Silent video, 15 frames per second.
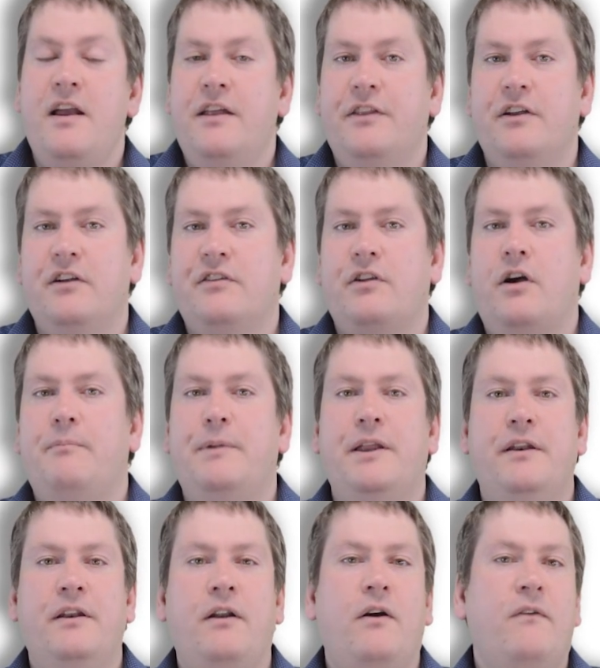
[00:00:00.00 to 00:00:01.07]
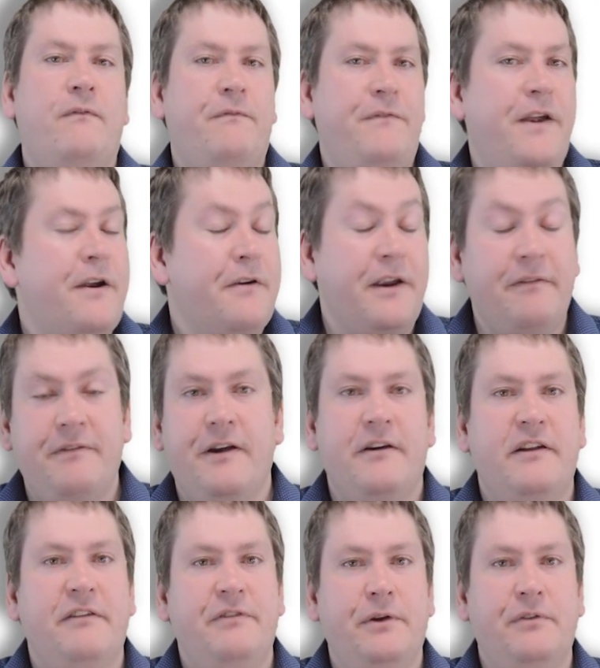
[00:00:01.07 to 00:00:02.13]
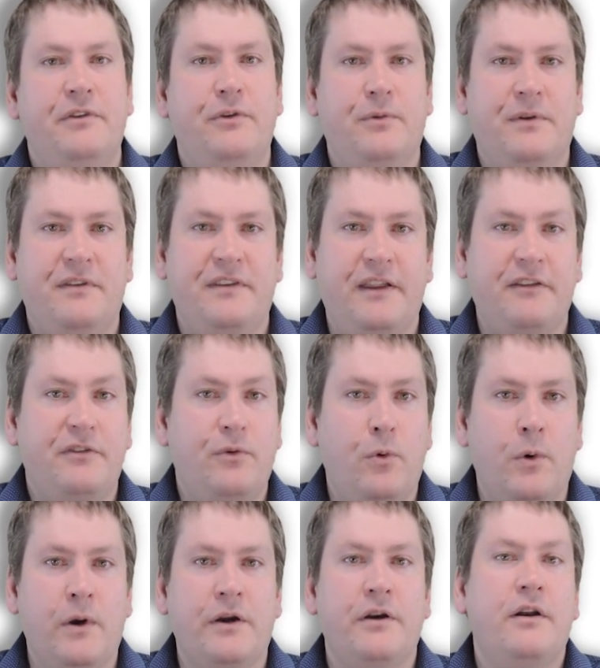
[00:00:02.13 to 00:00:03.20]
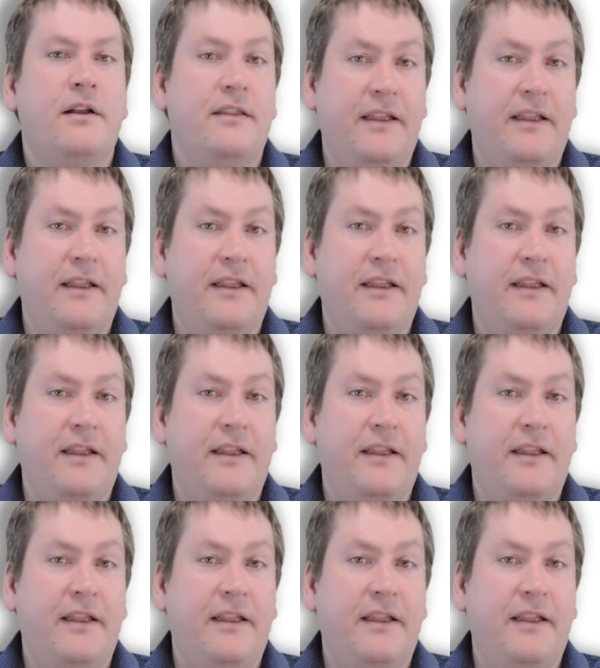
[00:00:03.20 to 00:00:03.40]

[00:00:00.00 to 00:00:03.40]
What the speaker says: there's been very, very few students that scored